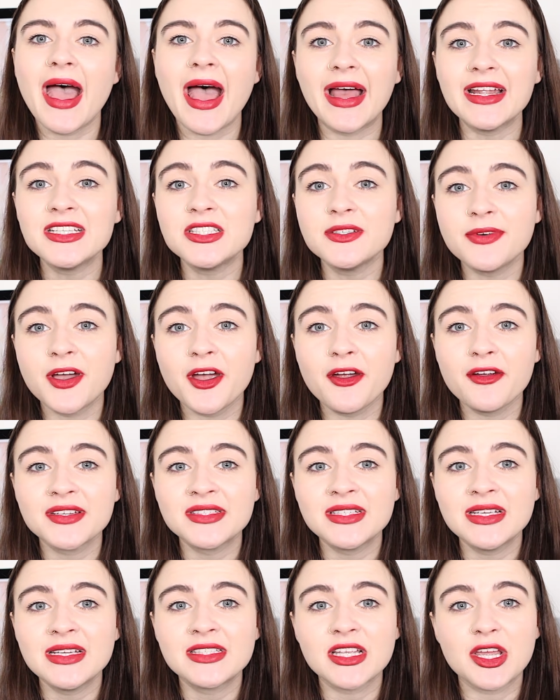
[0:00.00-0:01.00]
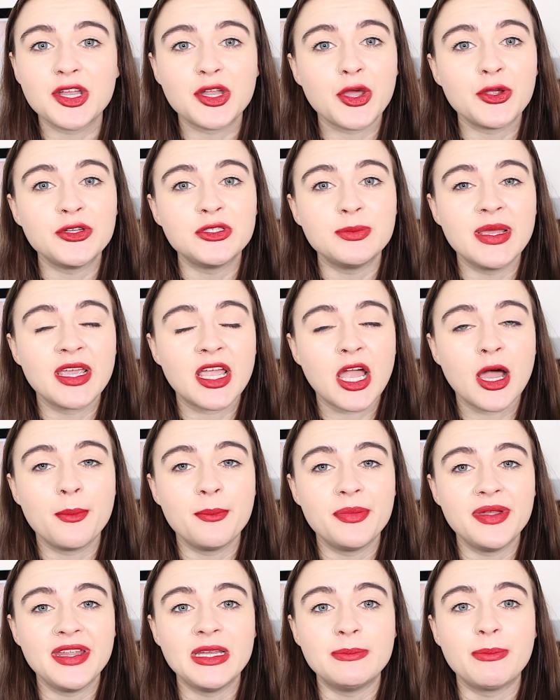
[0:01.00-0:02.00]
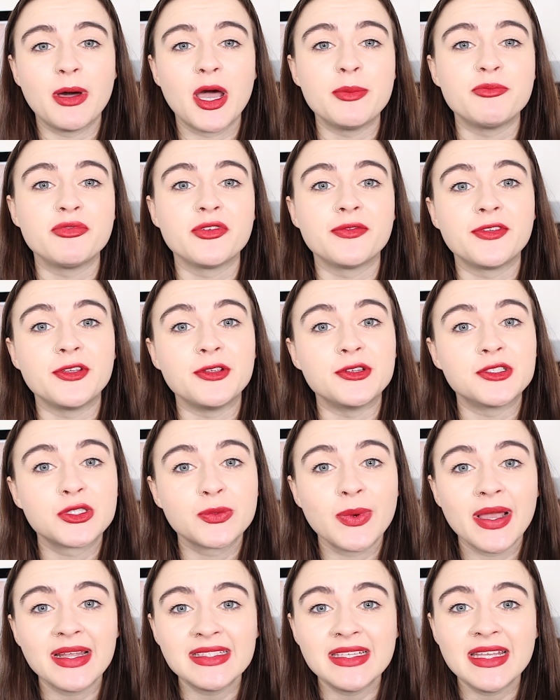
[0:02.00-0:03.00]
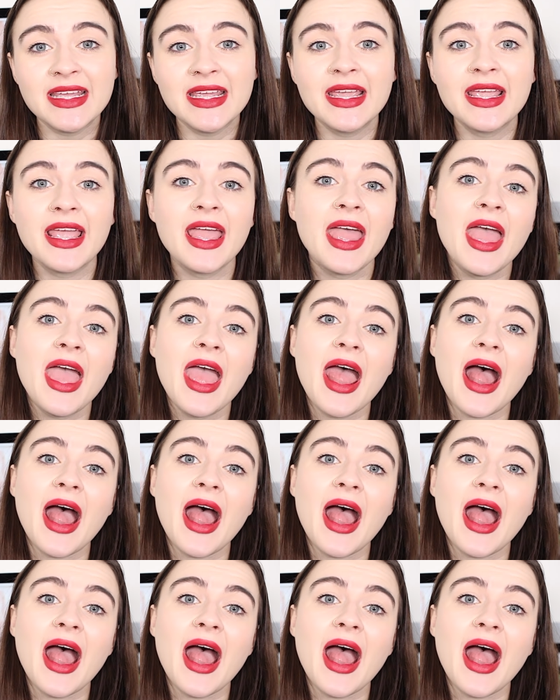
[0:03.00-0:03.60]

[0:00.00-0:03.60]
Hantaviruses are known to be accompanied by profuse sweating,